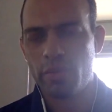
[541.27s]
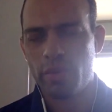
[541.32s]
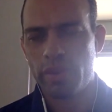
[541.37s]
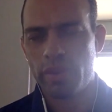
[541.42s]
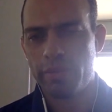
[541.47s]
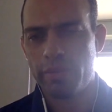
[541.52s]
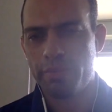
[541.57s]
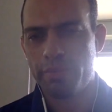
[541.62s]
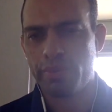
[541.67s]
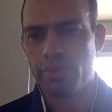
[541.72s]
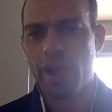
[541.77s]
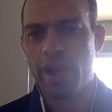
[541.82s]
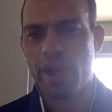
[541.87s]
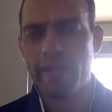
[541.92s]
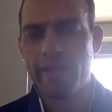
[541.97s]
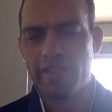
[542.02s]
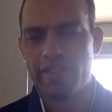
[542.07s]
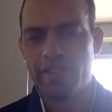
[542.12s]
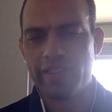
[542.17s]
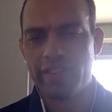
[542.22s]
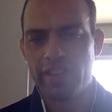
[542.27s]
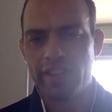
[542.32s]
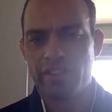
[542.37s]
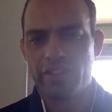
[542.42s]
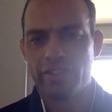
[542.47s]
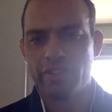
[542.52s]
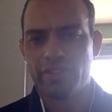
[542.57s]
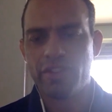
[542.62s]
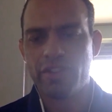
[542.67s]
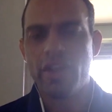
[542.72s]
with privacy
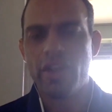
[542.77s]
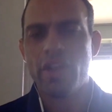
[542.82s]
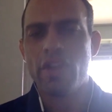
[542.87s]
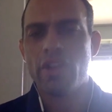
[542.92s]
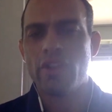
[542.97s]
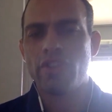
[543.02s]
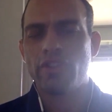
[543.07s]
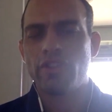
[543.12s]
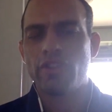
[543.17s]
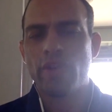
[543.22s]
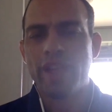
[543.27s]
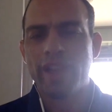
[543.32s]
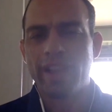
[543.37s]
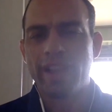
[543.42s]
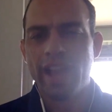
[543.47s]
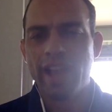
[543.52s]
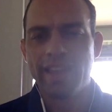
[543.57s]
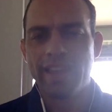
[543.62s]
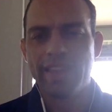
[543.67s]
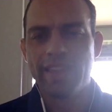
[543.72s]
issues. So I got to